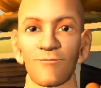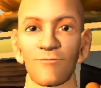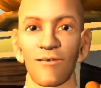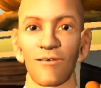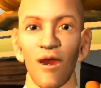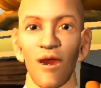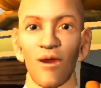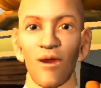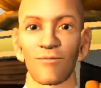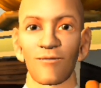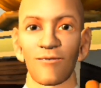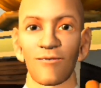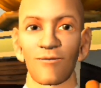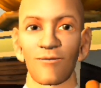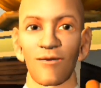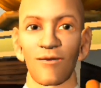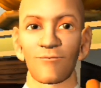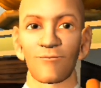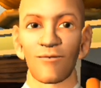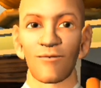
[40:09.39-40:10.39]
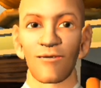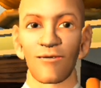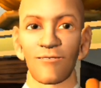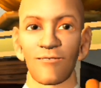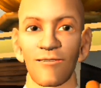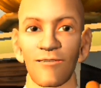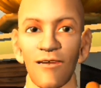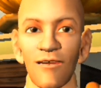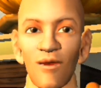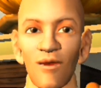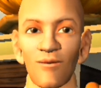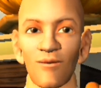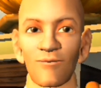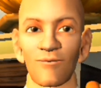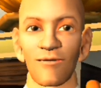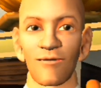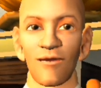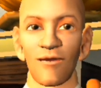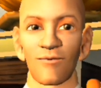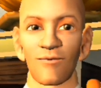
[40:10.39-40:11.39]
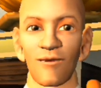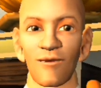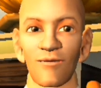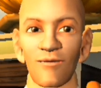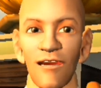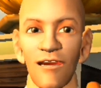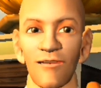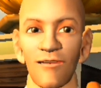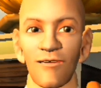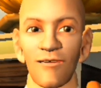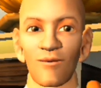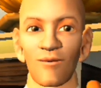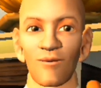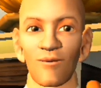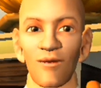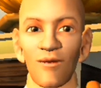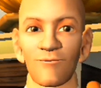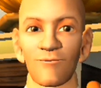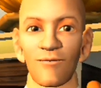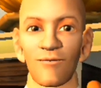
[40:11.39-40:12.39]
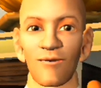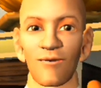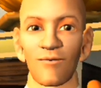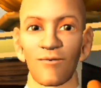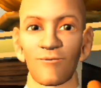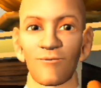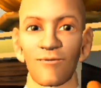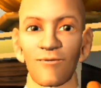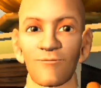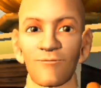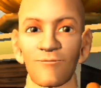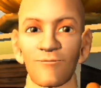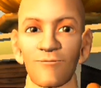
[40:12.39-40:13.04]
So, this practice does not ensure that we never freak out